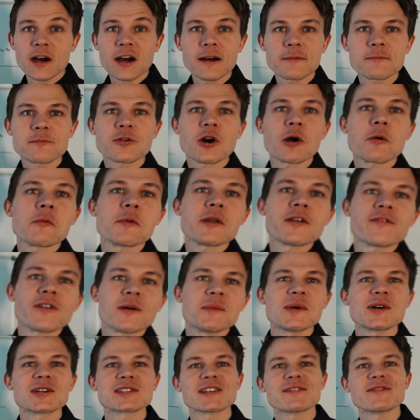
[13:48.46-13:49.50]
part probably for
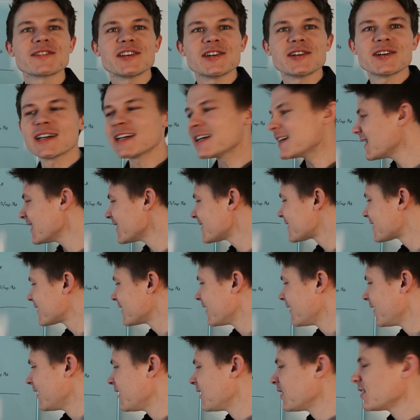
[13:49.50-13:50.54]
most of you
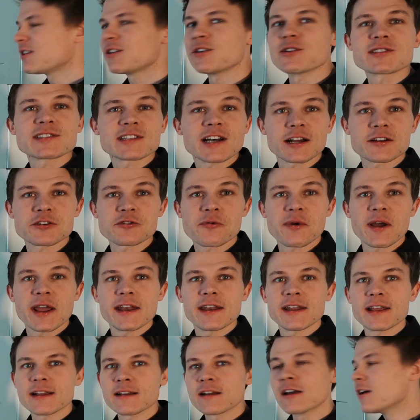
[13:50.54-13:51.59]
is you start
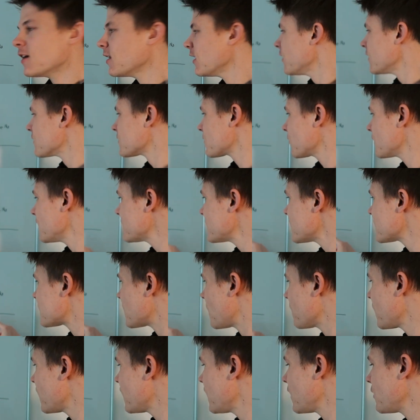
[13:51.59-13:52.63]
trading. So this is
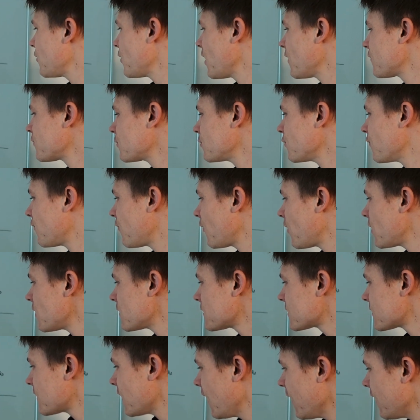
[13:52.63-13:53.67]
something that you have to do
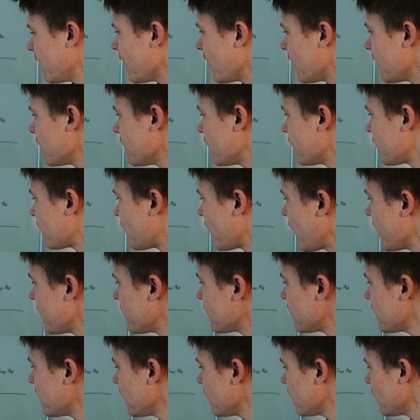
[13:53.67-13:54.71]
first, and then
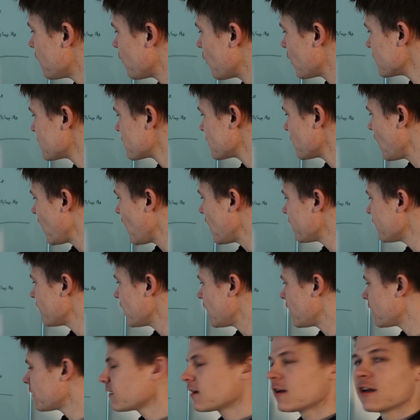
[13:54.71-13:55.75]
finally, once you have
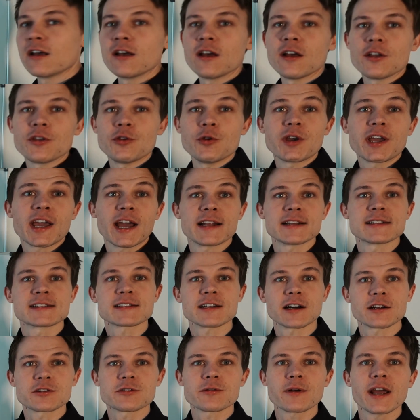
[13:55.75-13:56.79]
that, you can
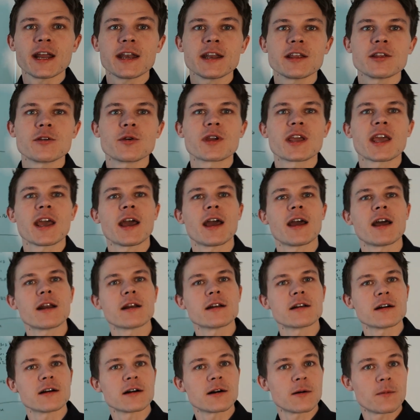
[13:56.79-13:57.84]
start trading. You
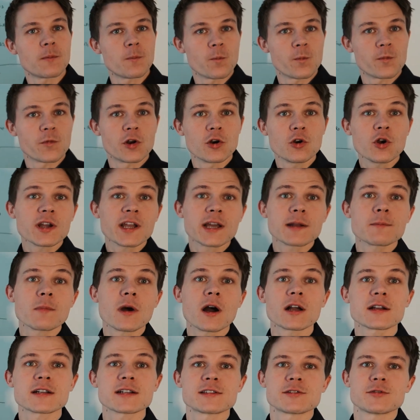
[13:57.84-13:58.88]
can look at
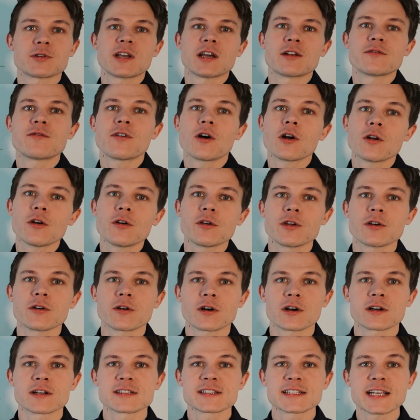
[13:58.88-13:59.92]
markets, you can follow
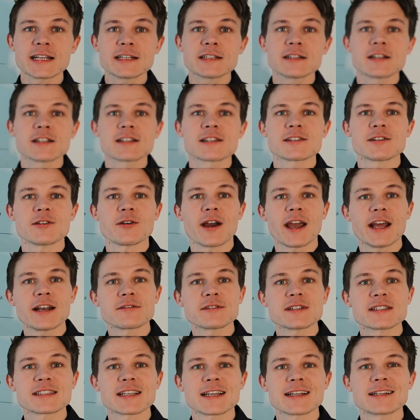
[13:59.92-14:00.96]
your signals, your
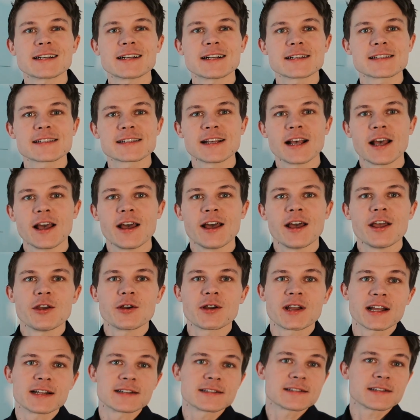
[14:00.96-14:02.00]
entry signals,
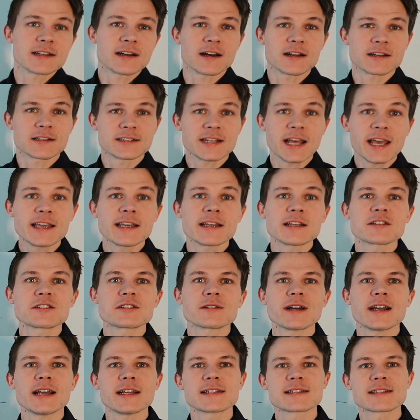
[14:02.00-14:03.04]
you can start taking
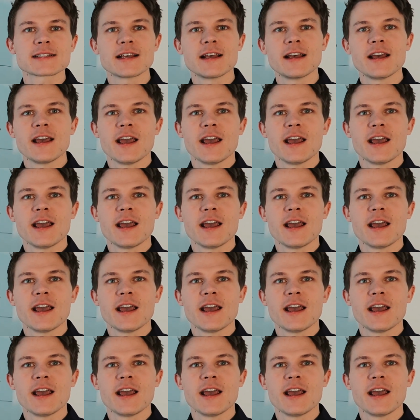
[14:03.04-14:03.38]
trades,